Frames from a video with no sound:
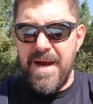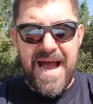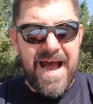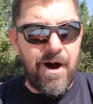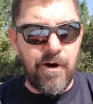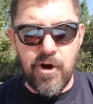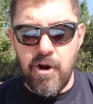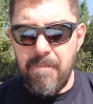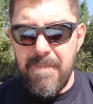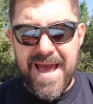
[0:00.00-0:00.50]

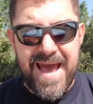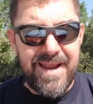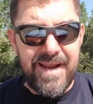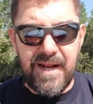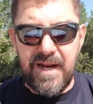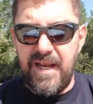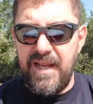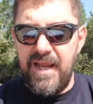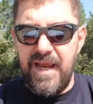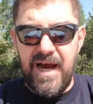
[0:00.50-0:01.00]

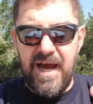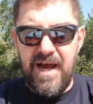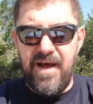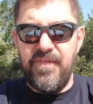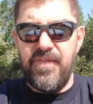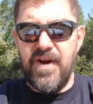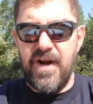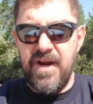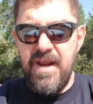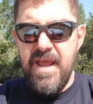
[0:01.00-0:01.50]
automatically
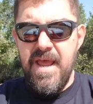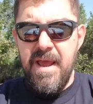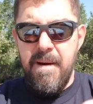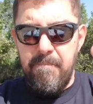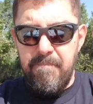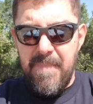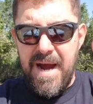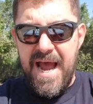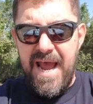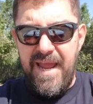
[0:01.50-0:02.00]
under
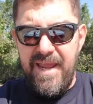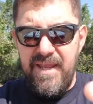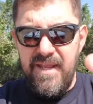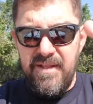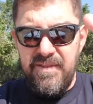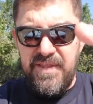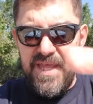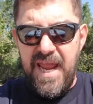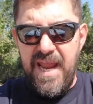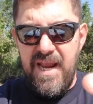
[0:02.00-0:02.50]
my
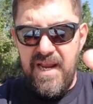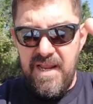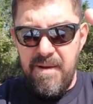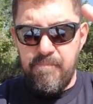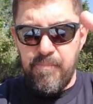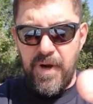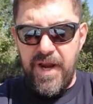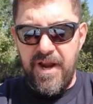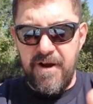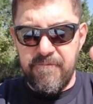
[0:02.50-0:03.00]
daily
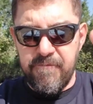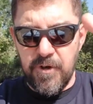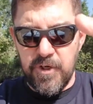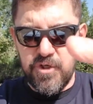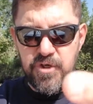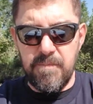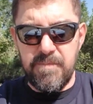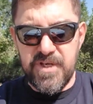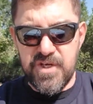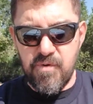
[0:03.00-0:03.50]
prayer for
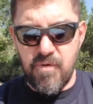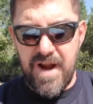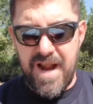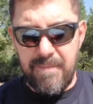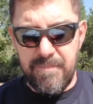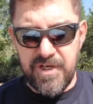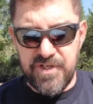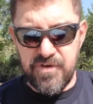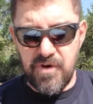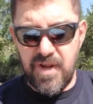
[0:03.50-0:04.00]

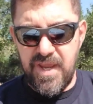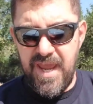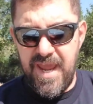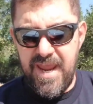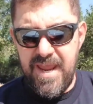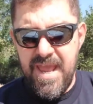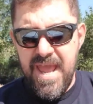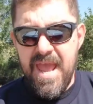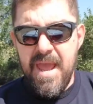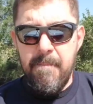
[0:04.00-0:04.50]
subscribers,
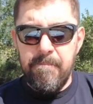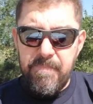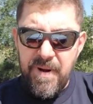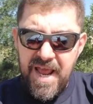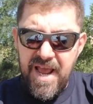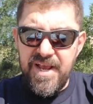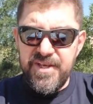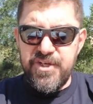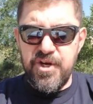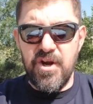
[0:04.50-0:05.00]
okay?
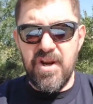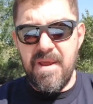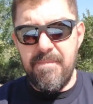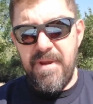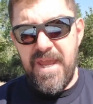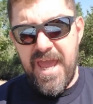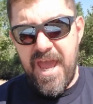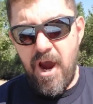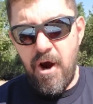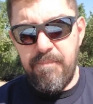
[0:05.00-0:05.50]
Plus, you're going to
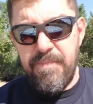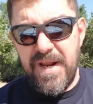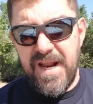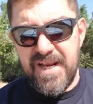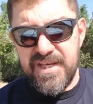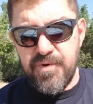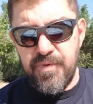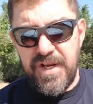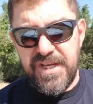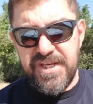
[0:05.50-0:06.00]
be helping
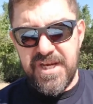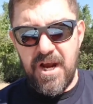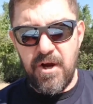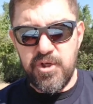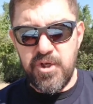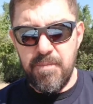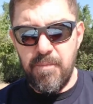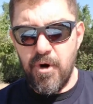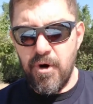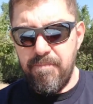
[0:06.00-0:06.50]
us reach out
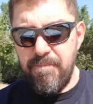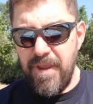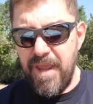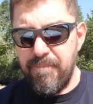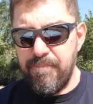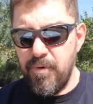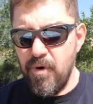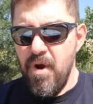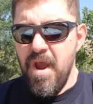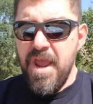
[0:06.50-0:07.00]
to more
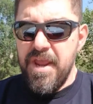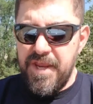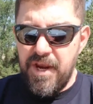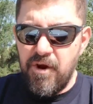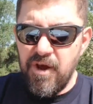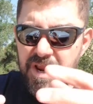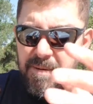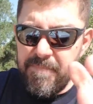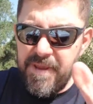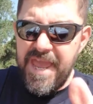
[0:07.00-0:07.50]
people. You're
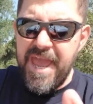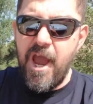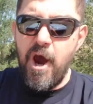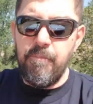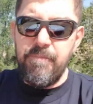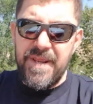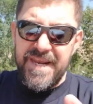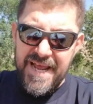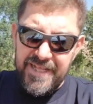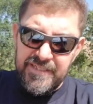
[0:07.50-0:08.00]
going to be
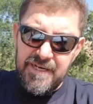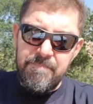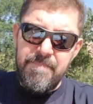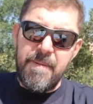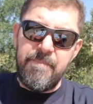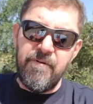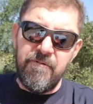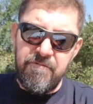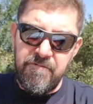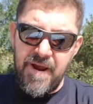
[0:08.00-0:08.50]
helping other
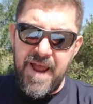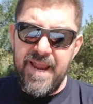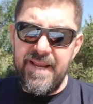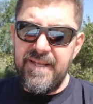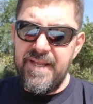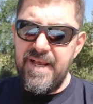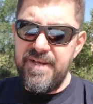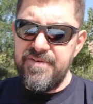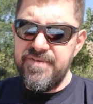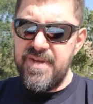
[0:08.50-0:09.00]
people
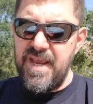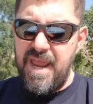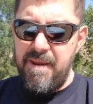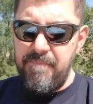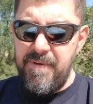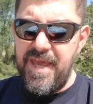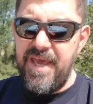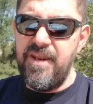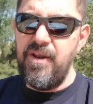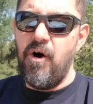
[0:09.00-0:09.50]
find us,
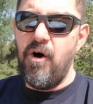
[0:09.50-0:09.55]
amen,